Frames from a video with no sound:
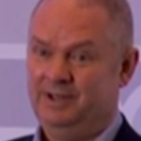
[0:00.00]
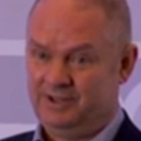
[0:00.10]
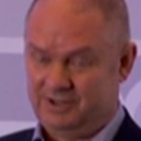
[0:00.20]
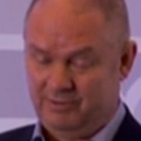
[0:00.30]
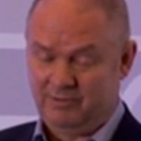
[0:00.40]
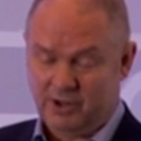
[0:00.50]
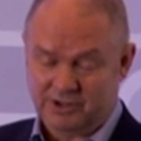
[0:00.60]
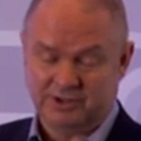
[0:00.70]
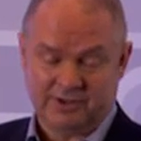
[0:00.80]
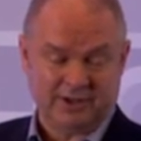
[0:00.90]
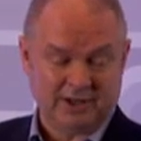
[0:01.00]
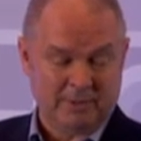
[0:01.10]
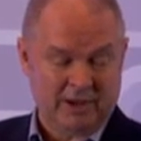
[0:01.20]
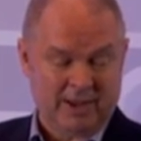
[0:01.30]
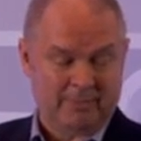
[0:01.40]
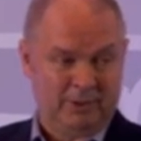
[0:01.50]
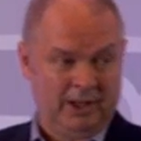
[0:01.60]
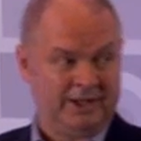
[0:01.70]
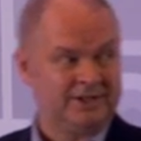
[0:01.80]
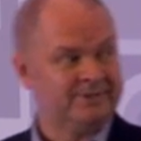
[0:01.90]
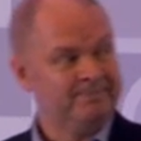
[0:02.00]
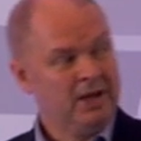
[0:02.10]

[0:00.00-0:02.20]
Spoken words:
So we've got to think about that place.